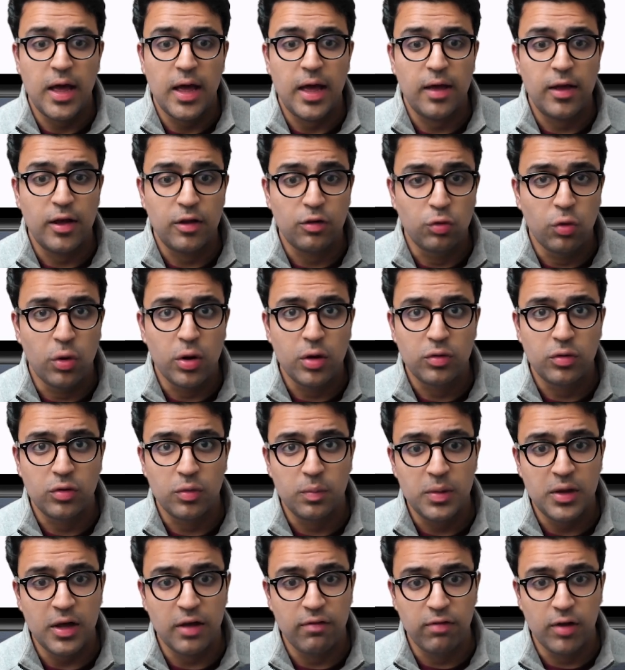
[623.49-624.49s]
is going to
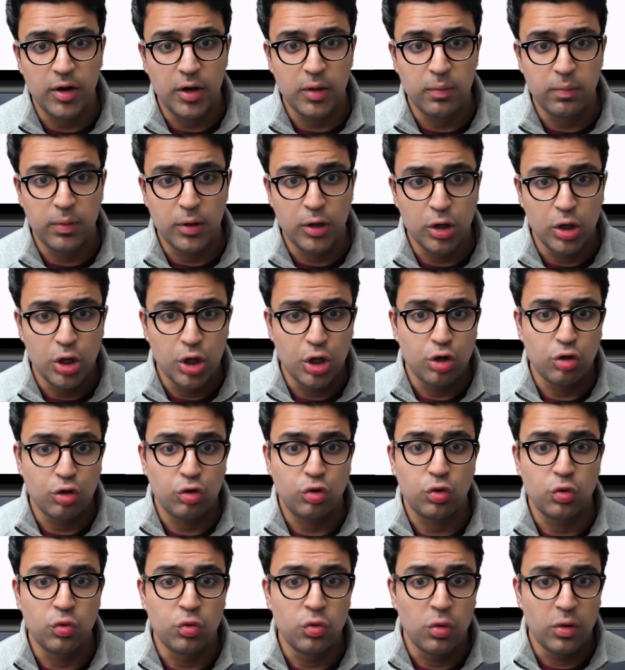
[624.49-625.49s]
be available
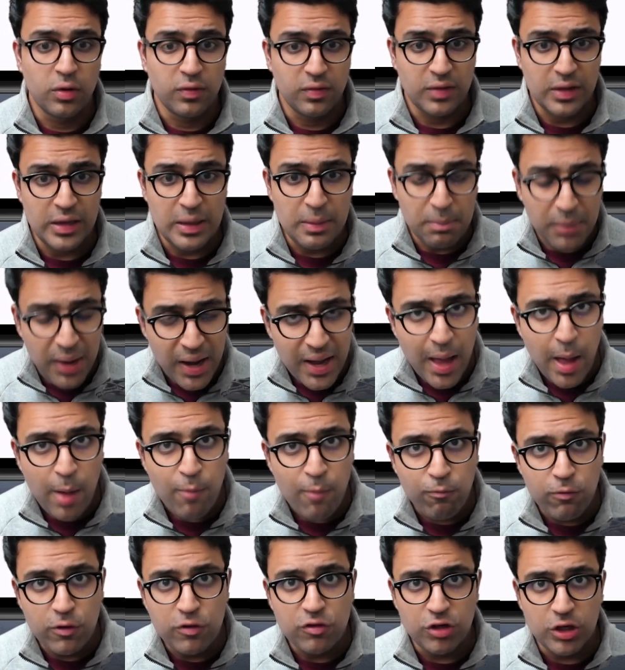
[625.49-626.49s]
to the My
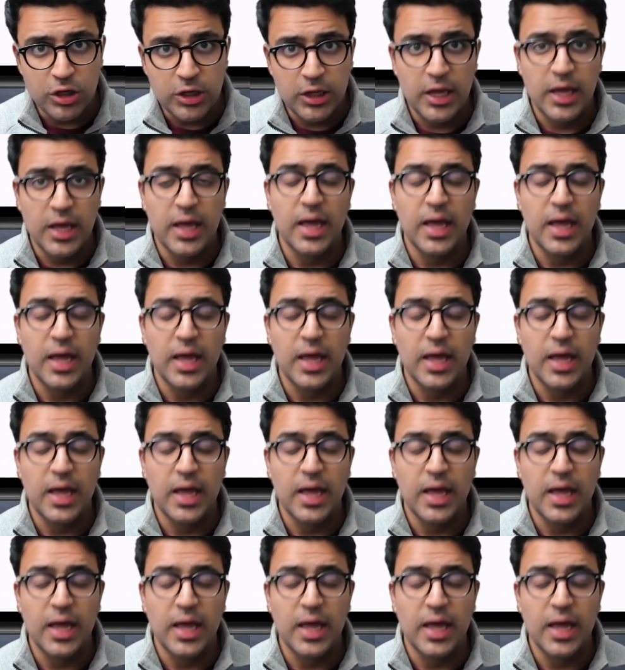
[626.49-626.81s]
App widget